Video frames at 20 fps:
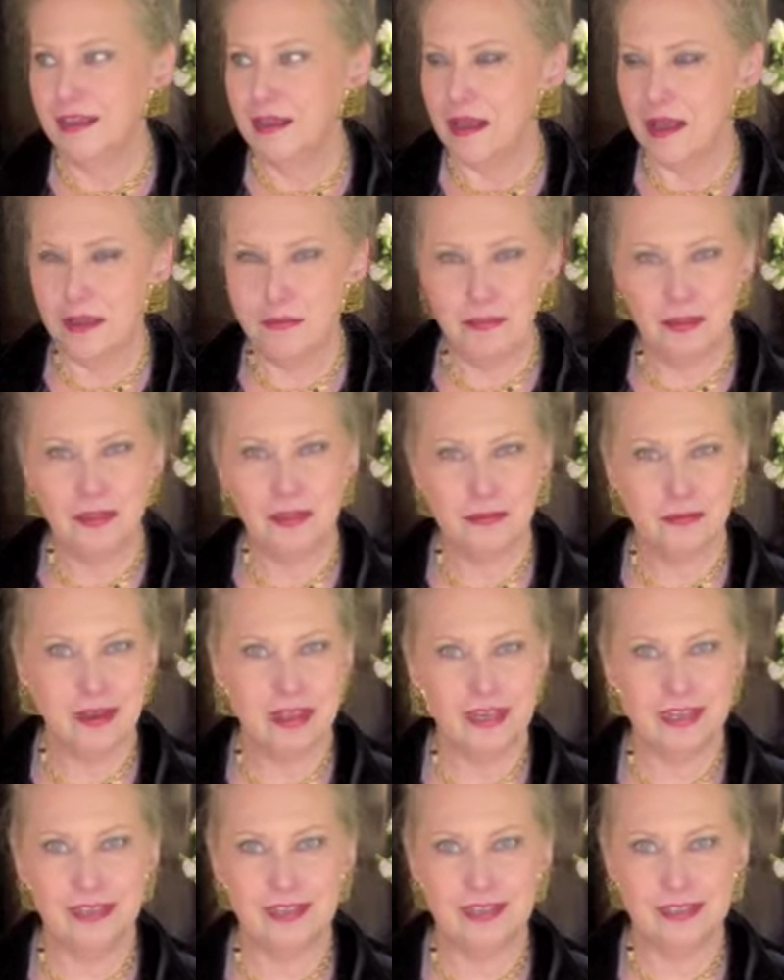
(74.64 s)
I'm in the
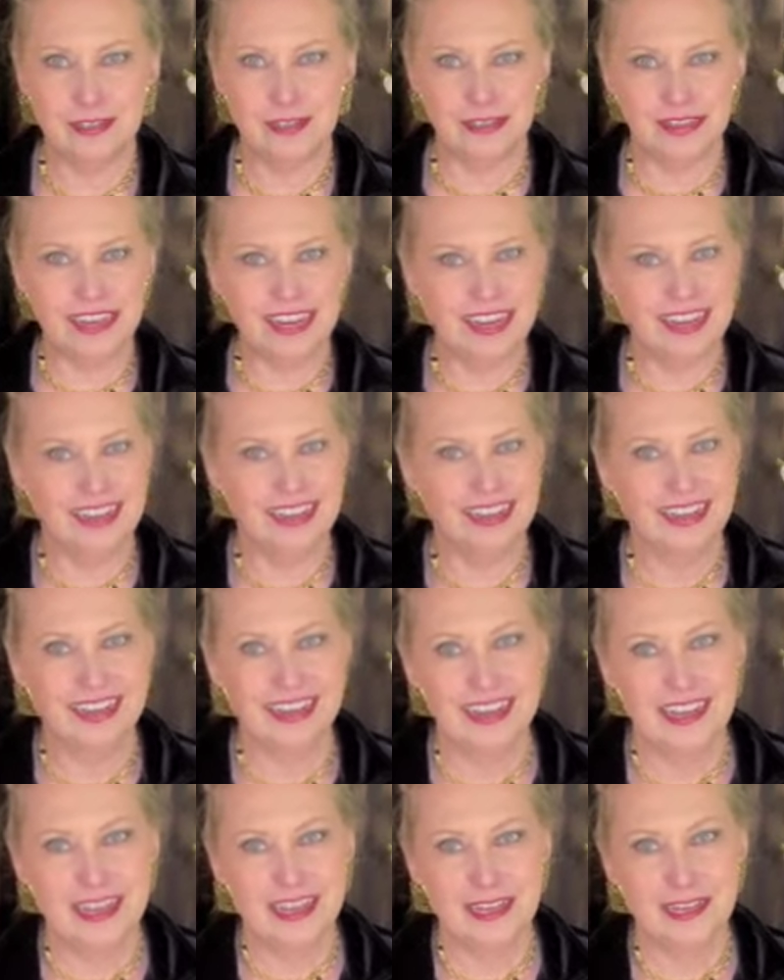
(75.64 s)
right industry.
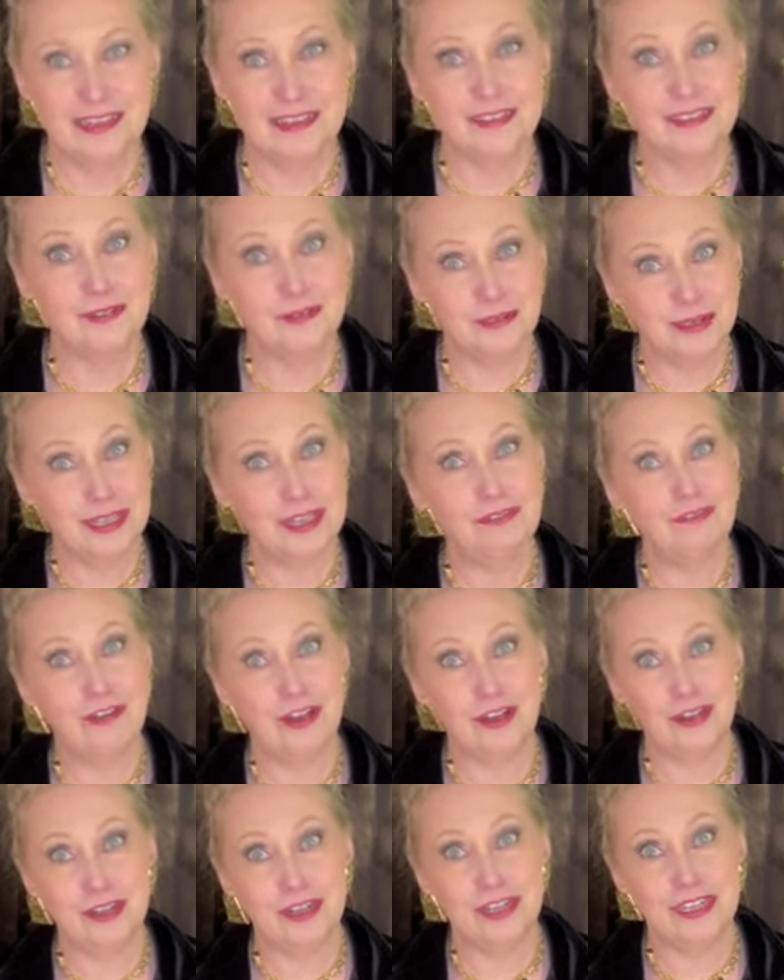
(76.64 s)
Because it really
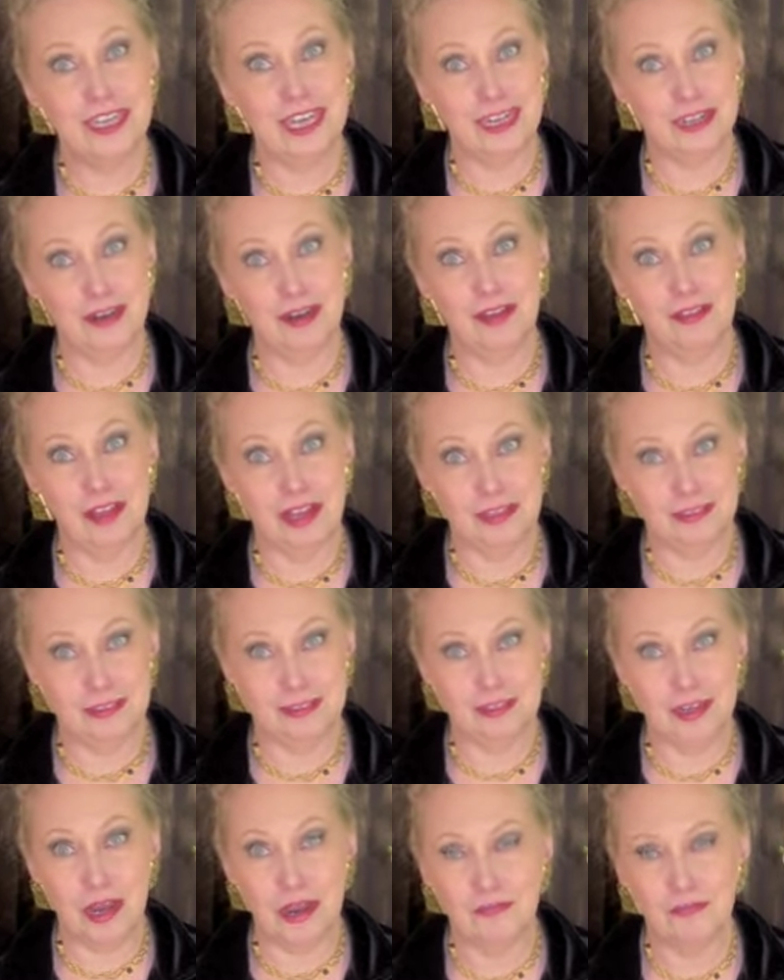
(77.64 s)
felt good getting all that
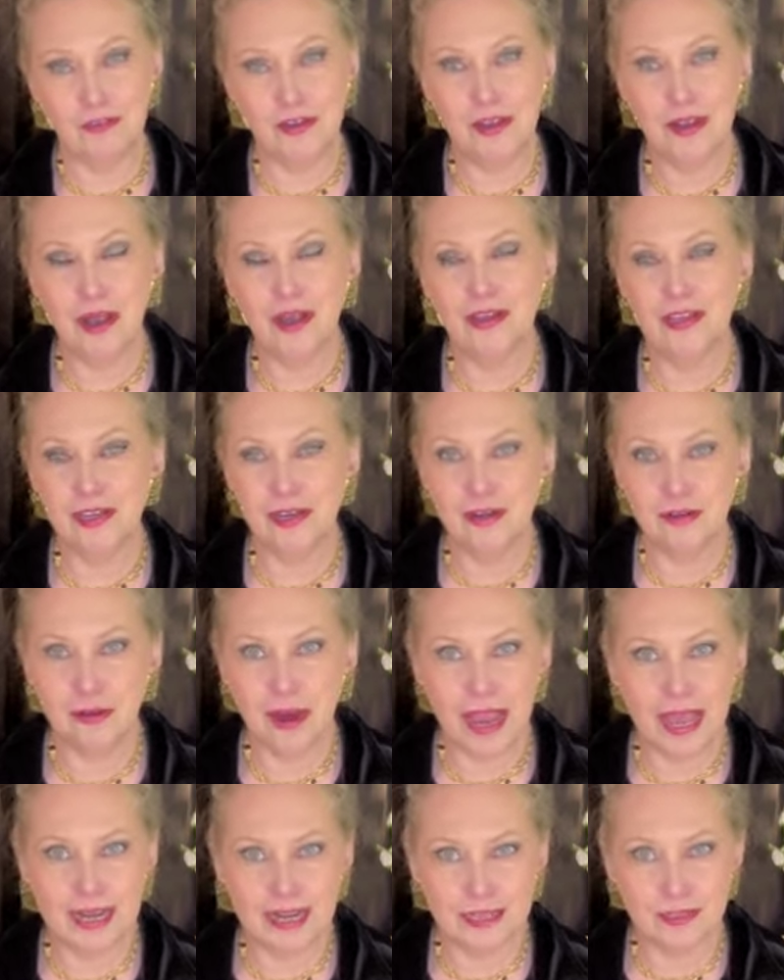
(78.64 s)
stuff. We called it
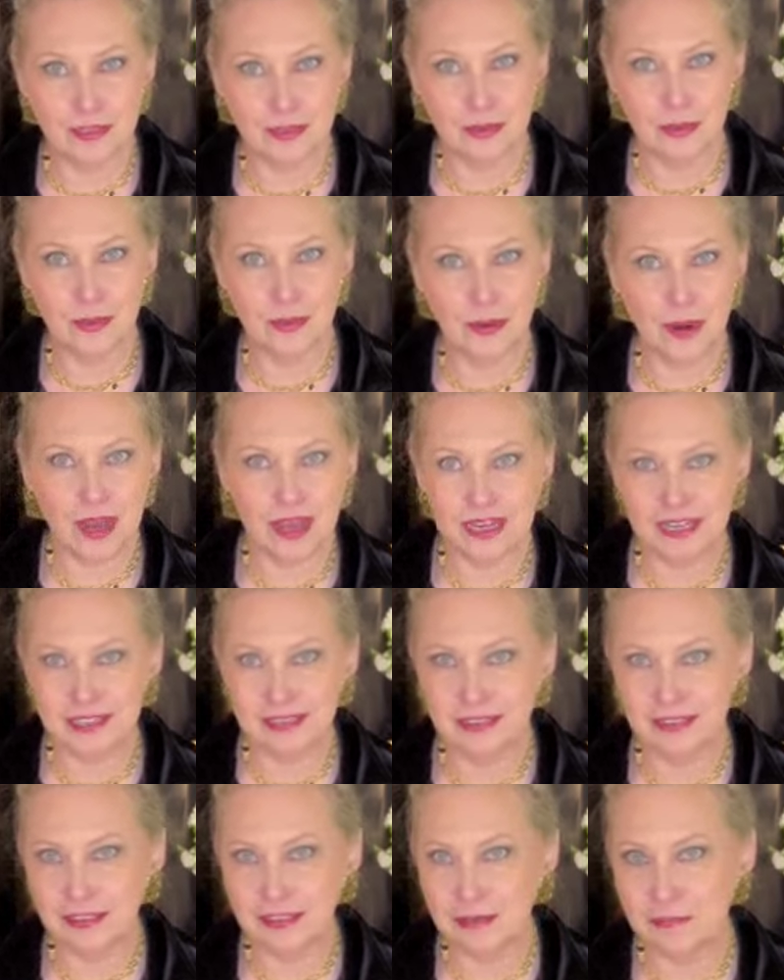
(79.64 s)
gratis or
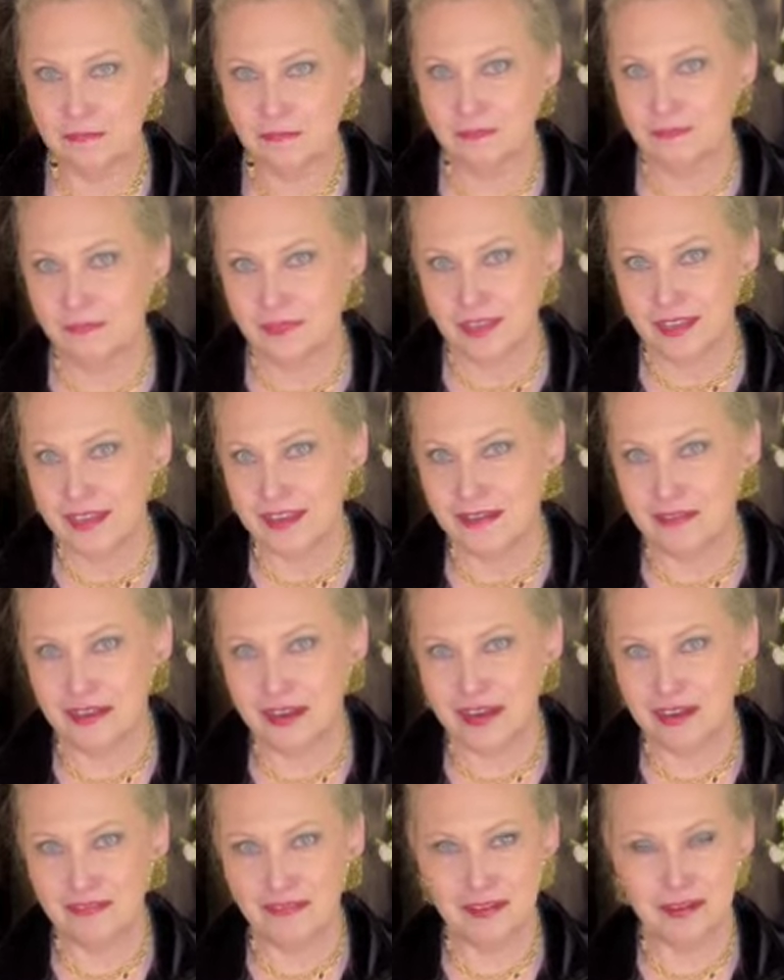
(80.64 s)
gratis,
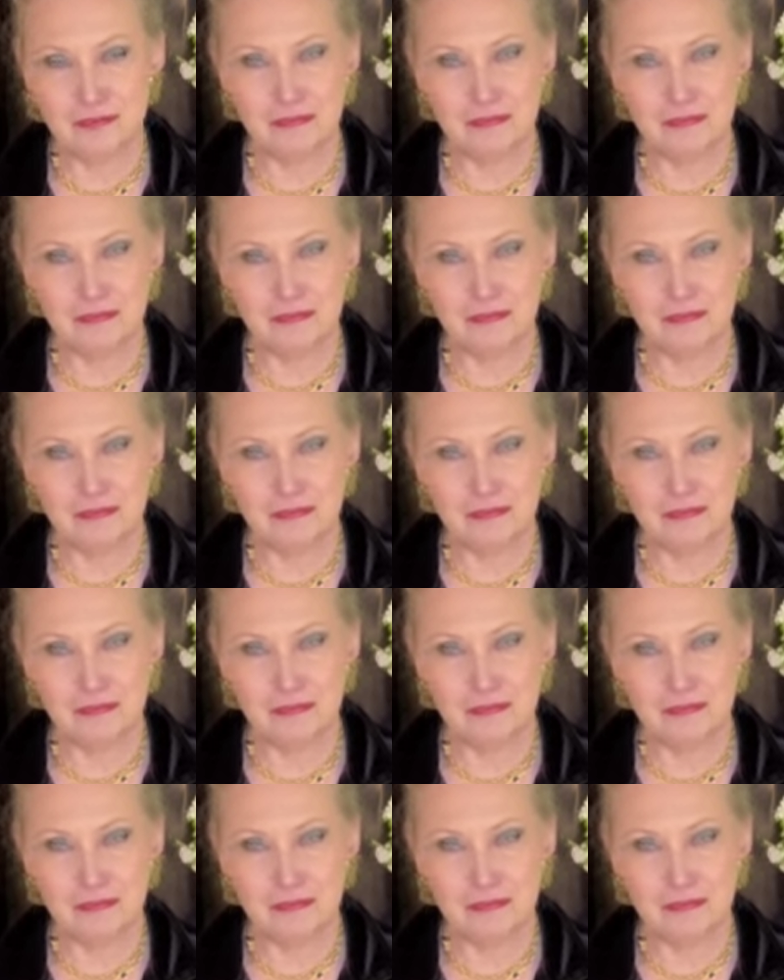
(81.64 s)
whatever.